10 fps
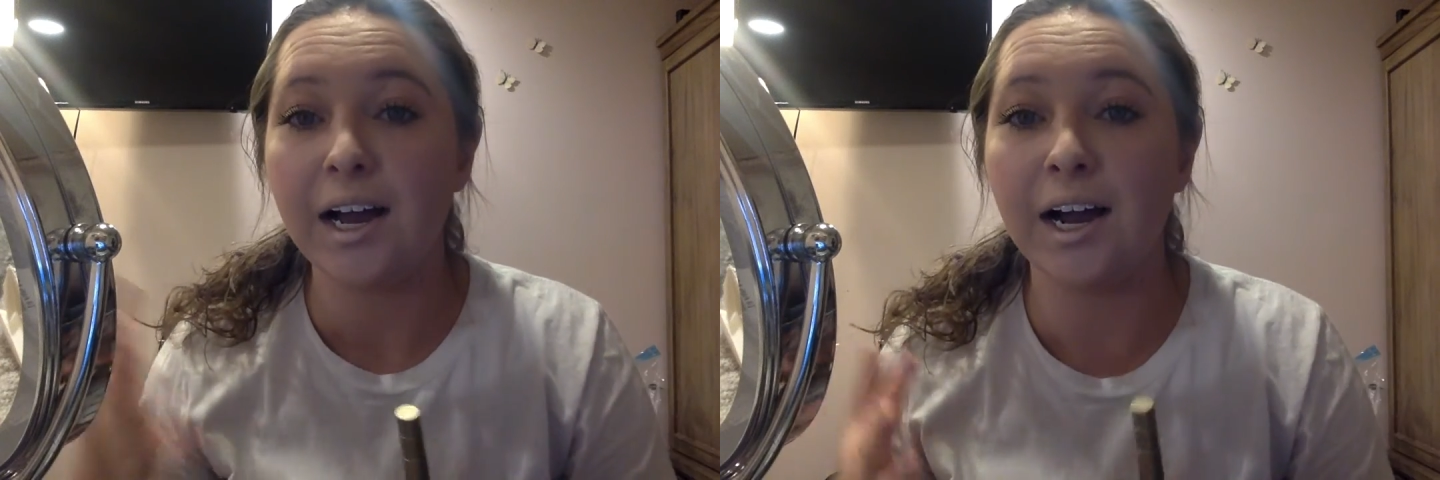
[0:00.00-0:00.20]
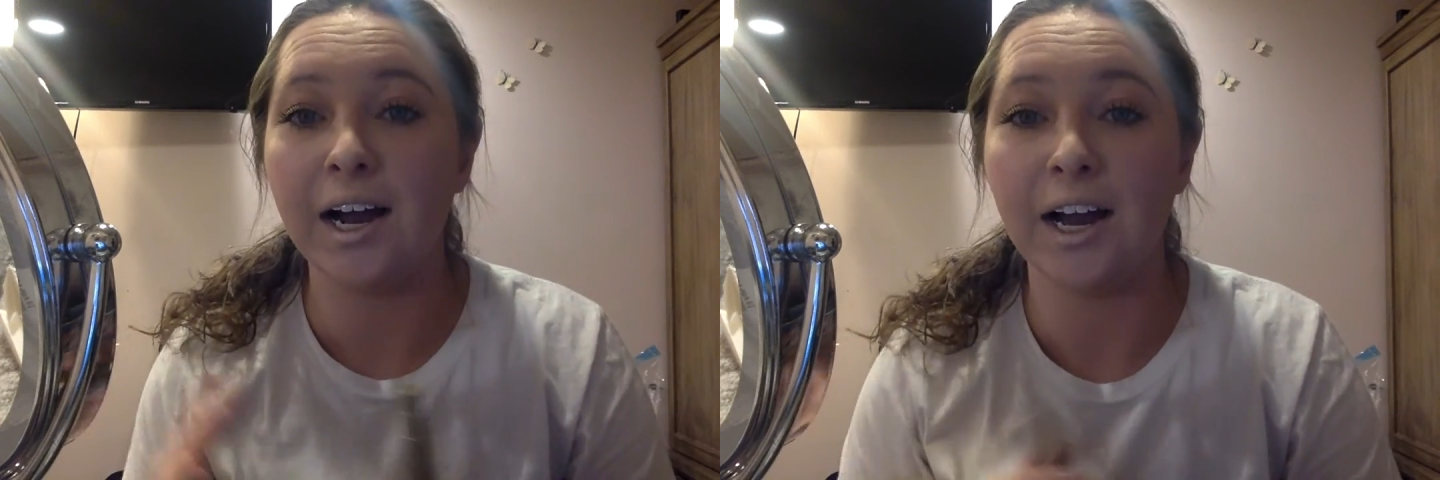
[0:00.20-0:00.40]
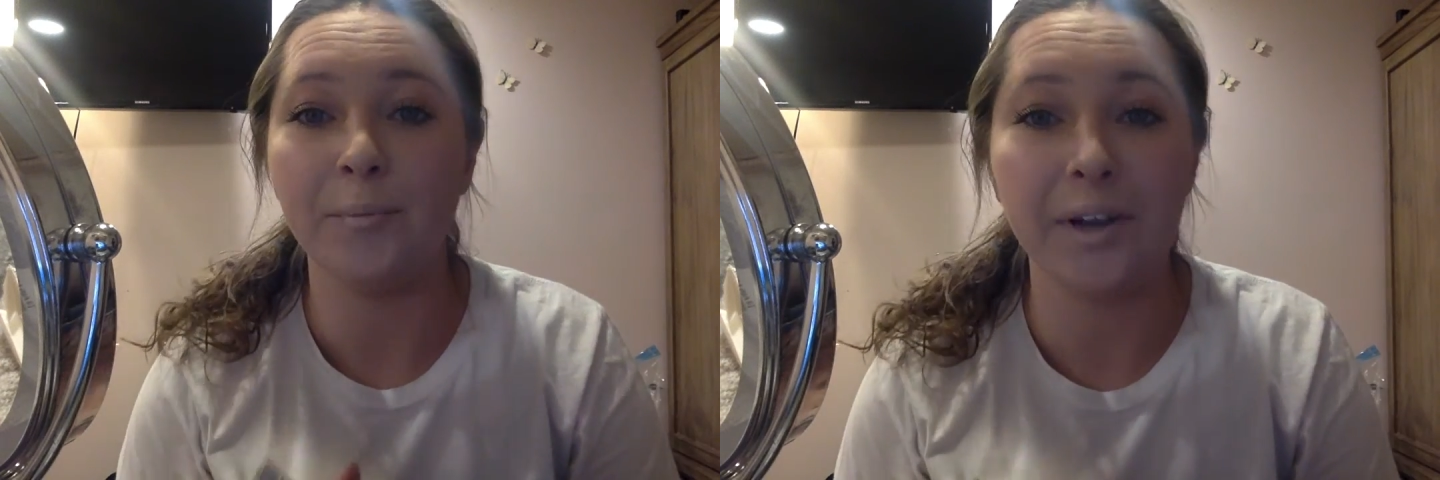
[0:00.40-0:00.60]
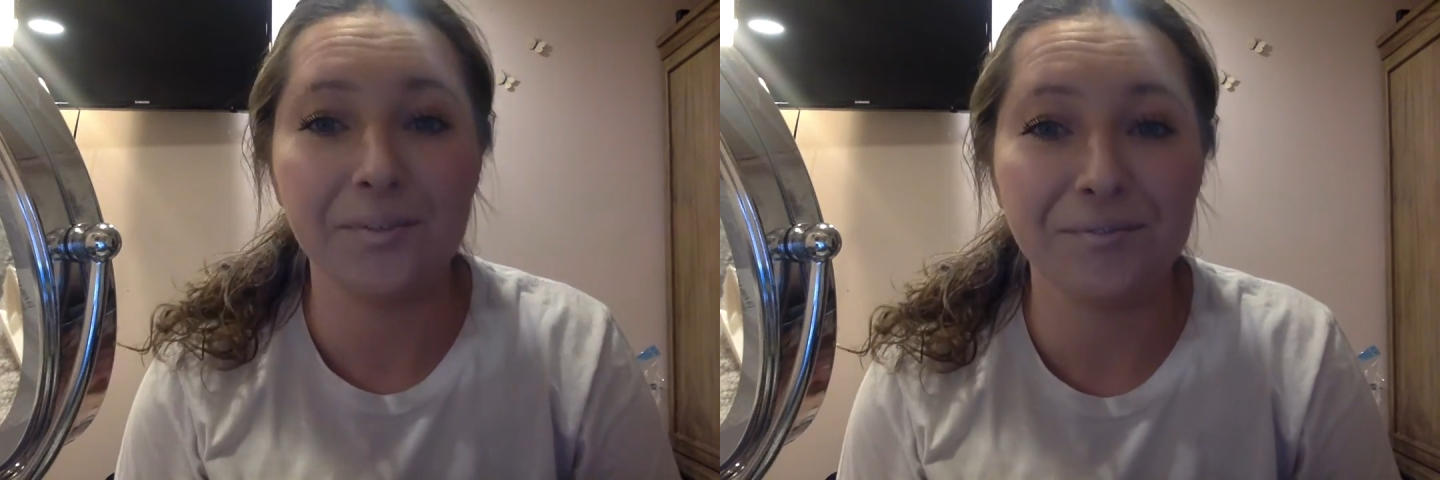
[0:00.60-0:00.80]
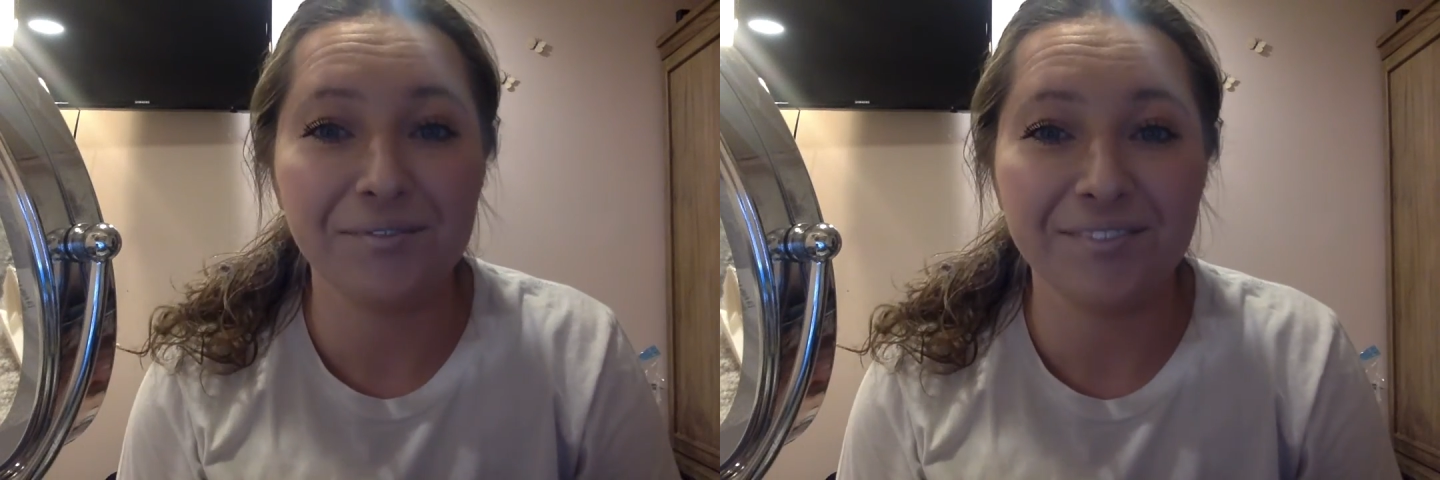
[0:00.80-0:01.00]

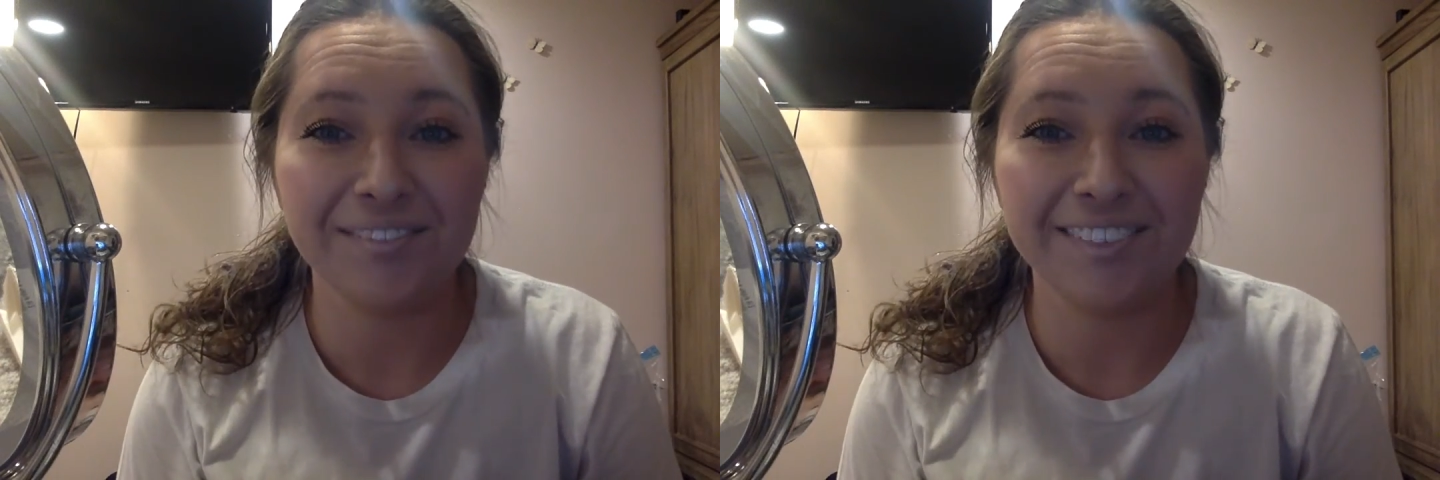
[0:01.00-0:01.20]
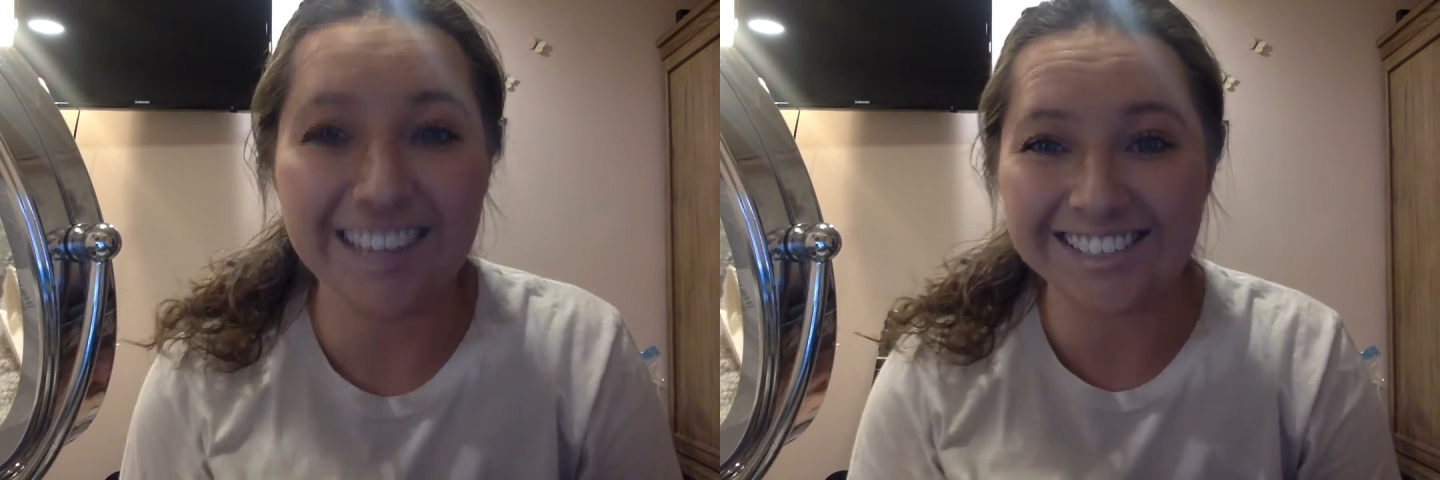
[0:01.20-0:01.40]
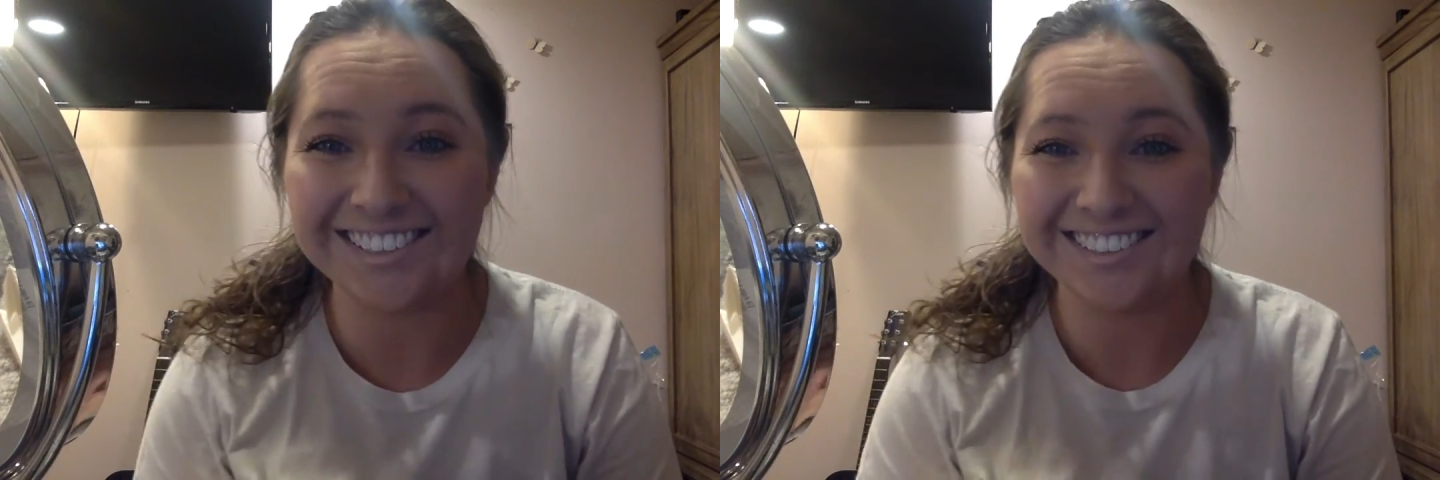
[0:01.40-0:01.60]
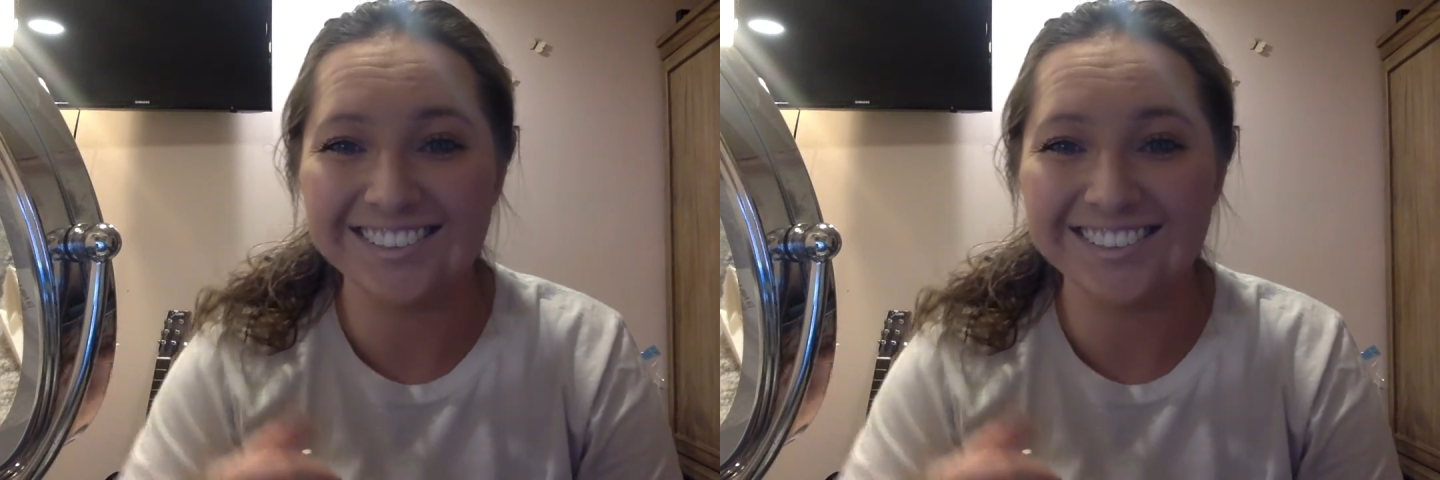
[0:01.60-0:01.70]
Thanks.